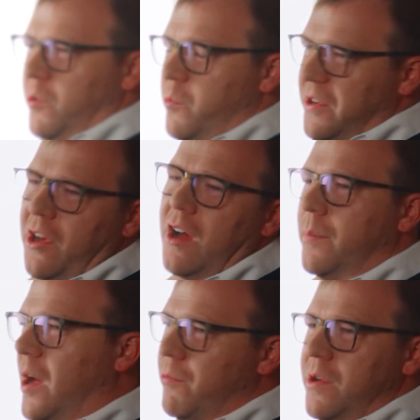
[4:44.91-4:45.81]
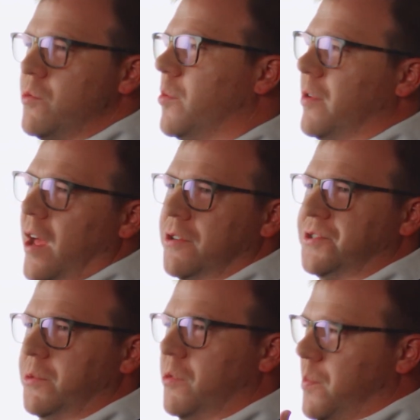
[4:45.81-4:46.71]
And when we talk about renewable
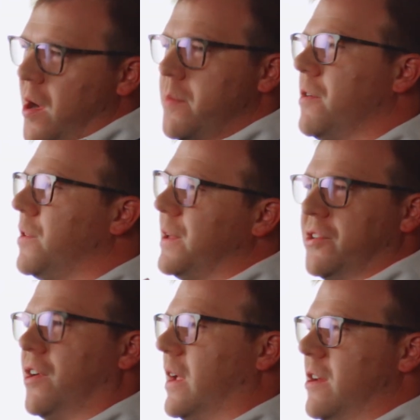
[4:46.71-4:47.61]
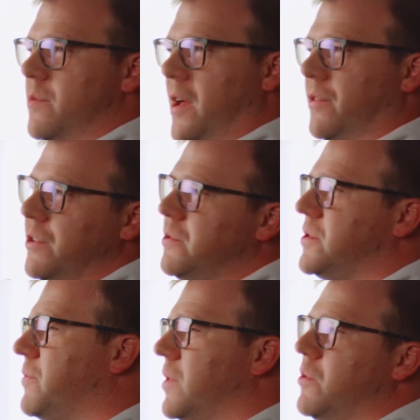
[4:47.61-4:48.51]
energy, we're primarily talking about the
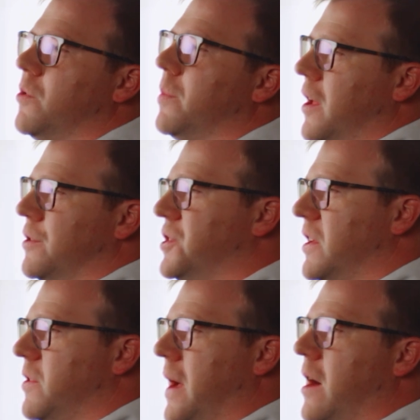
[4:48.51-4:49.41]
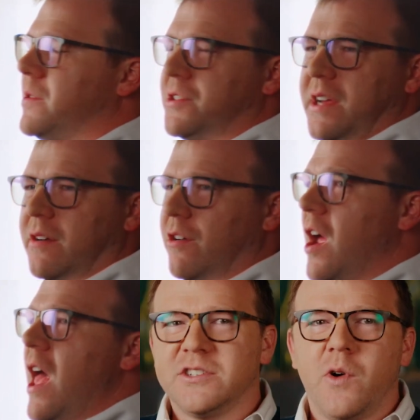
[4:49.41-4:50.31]
use of renewable energy in the power sector.
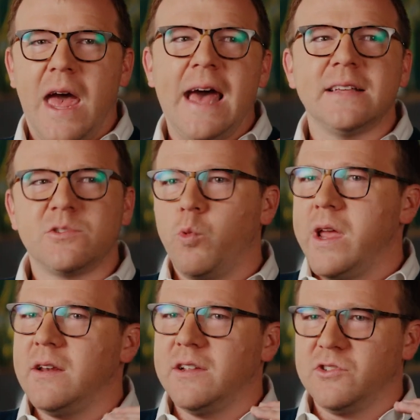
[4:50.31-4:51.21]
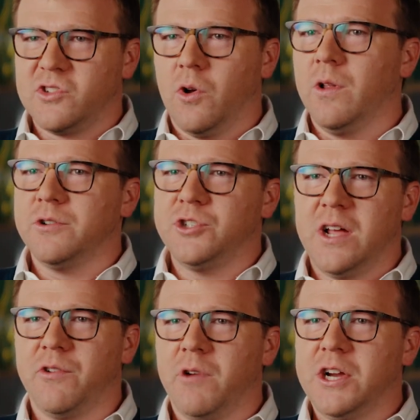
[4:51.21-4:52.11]
So as wind and solar
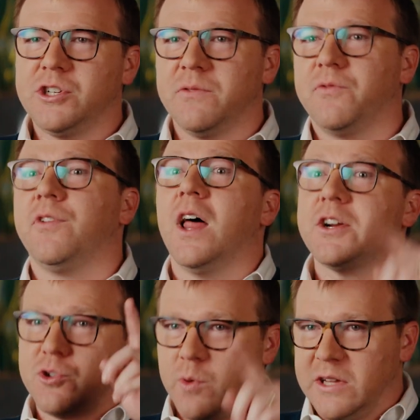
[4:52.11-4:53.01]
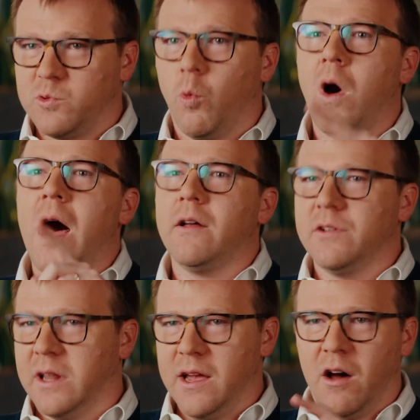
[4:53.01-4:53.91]
generation fluctuates
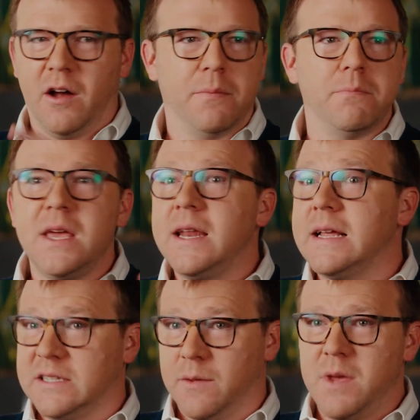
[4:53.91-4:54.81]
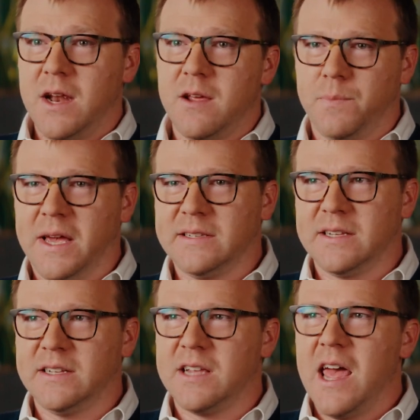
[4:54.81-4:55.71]
wildly on a minute to minute
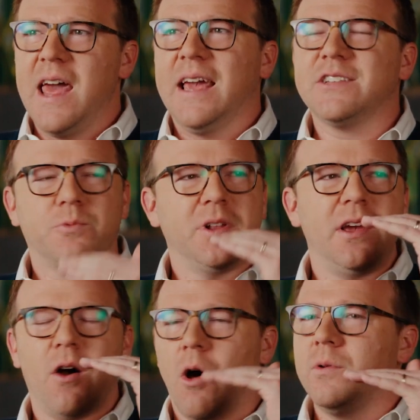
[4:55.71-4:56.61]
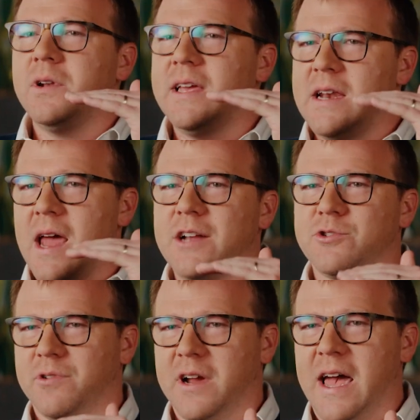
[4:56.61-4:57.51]
basis, it's really only
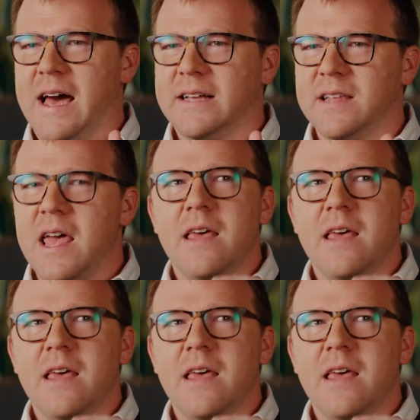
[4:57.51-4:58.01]
natural gas